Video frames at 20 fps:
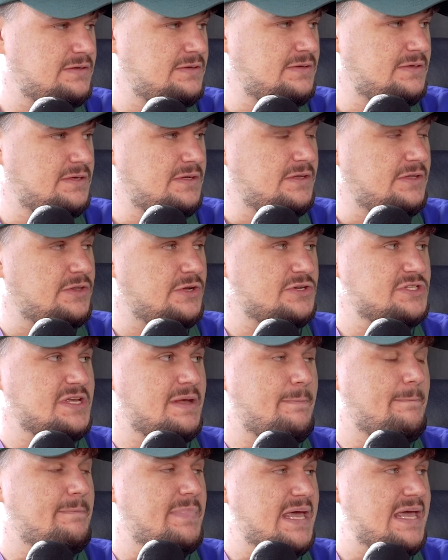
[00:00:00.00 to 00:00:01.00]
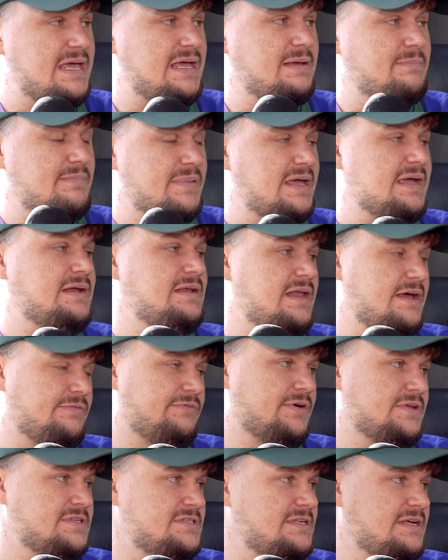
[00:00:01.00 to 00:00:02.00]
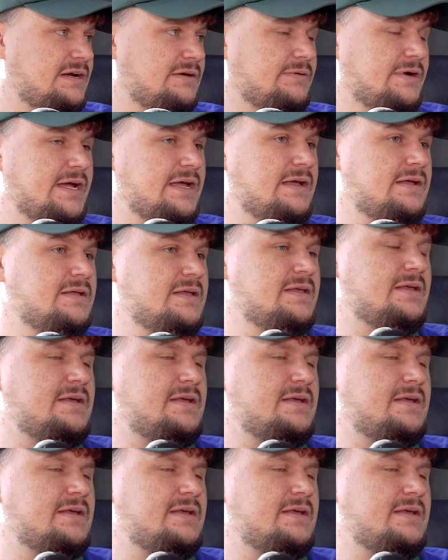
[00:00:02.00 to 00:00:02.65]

Yes, behavior. There's a big, yeah. big difference there, right?